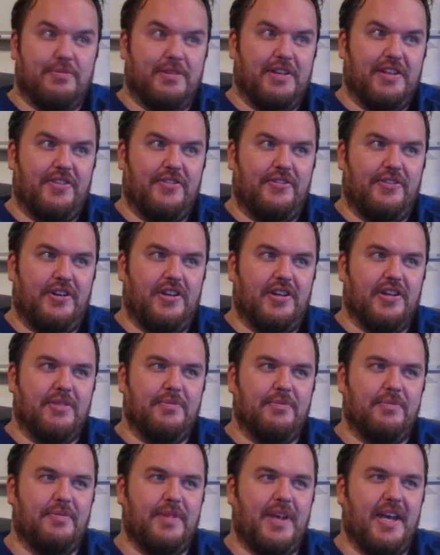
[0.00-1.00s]
Bren's
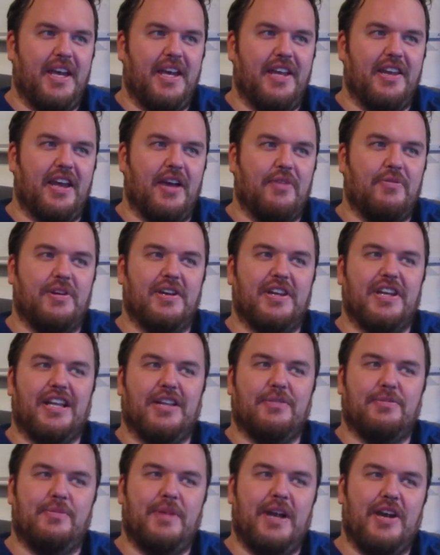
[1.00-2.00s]
farm, and I wanted to help him